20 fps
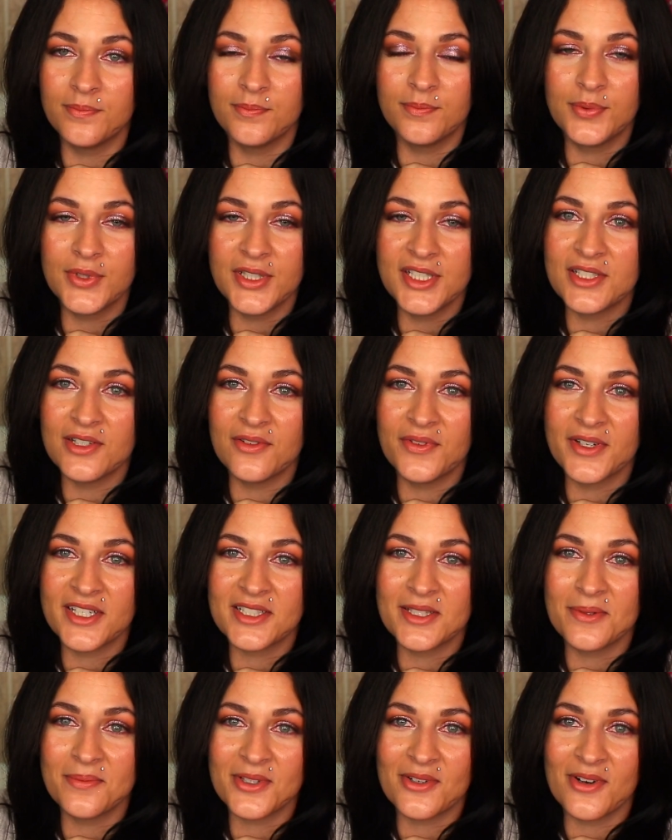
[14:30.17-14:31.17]
Please don't forget to
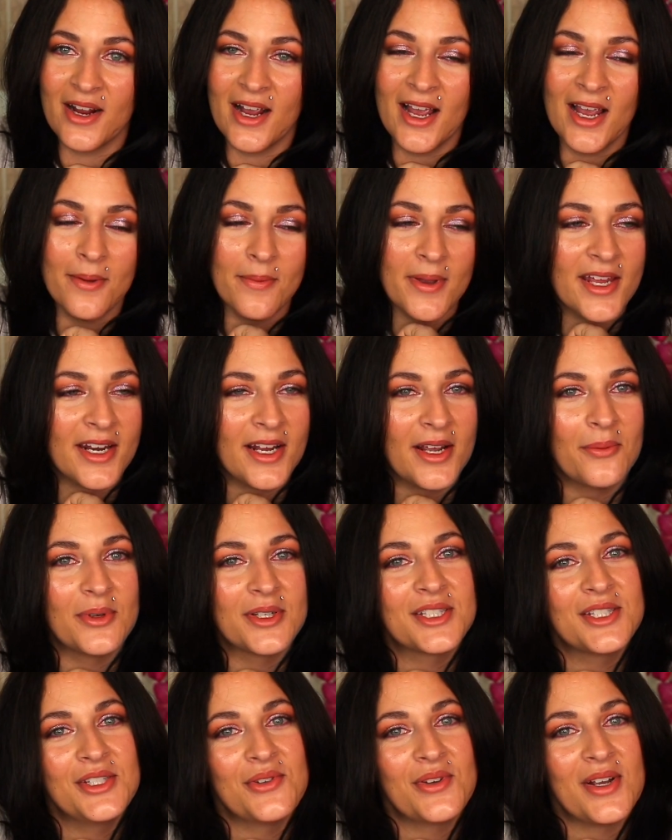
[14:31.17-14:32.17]
subscribe, and I will
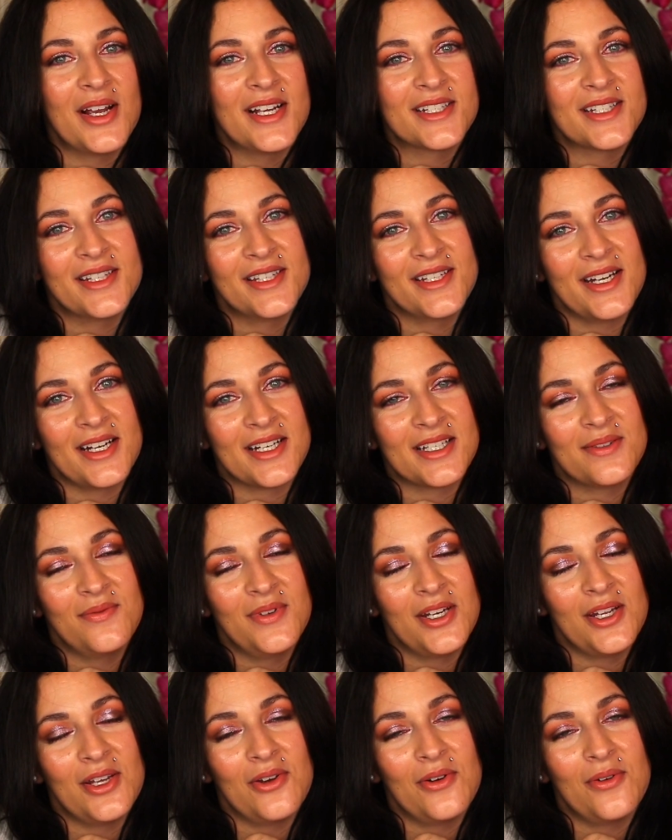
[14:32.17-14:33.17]
see you guys in the next
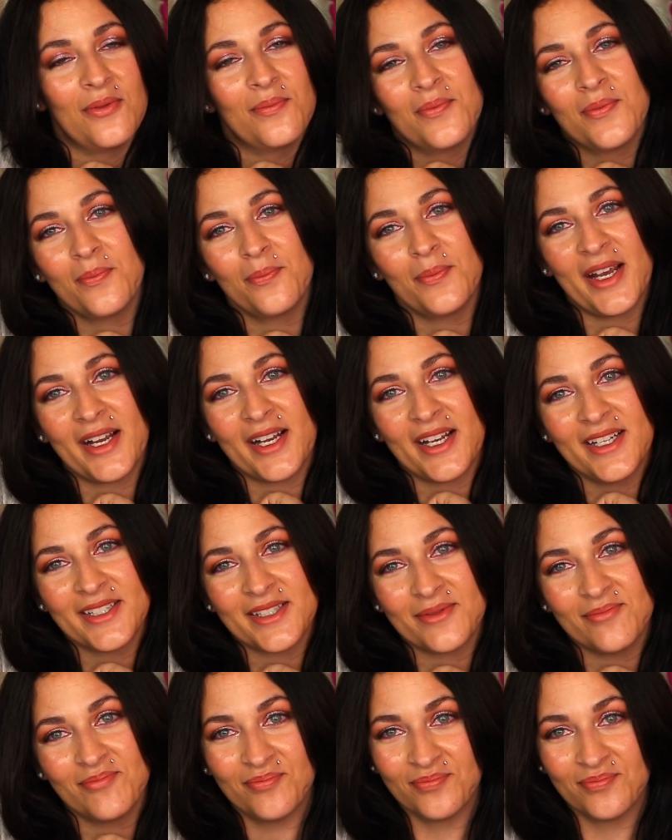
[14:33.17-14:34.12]
video. Bye, guys.